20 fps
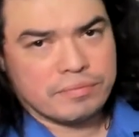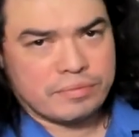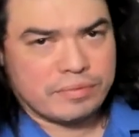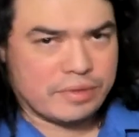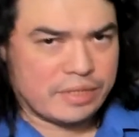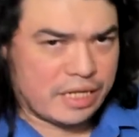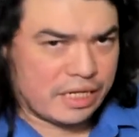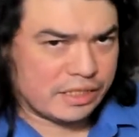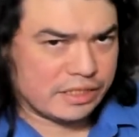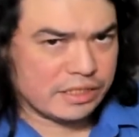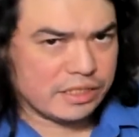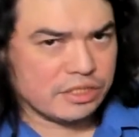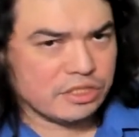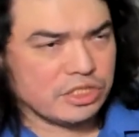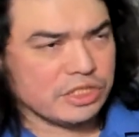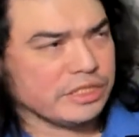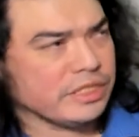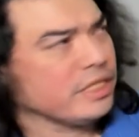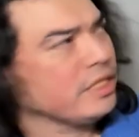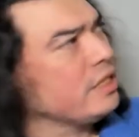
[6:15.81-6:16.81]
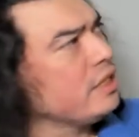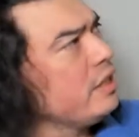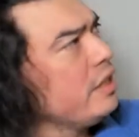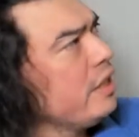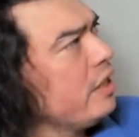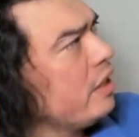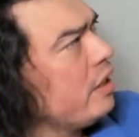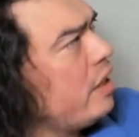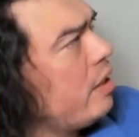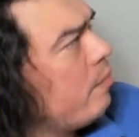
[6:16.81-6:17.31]
That's just a
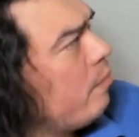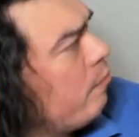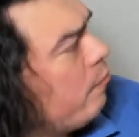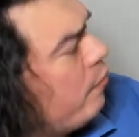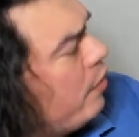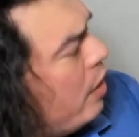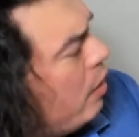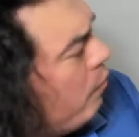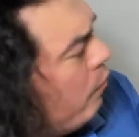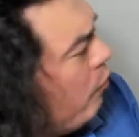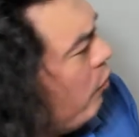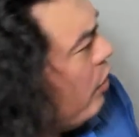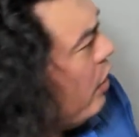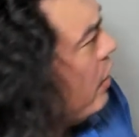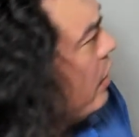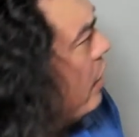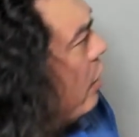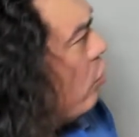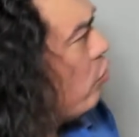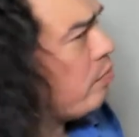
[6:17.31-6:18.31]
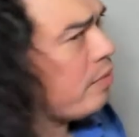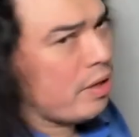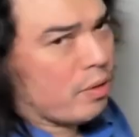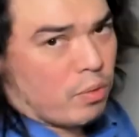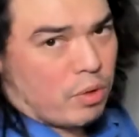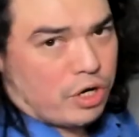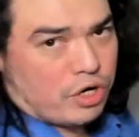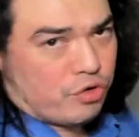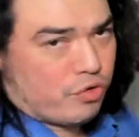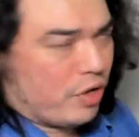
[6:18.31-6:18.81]
little helpful hint that you might
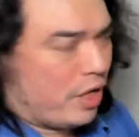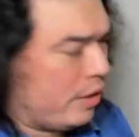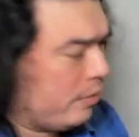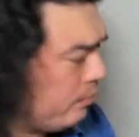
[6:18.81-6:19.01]
want to try.